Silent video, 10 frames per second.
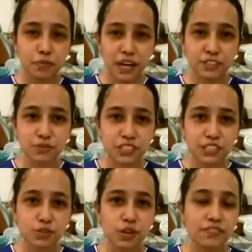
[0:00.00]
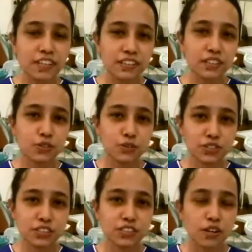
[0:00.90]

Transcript: batchmates who have done the course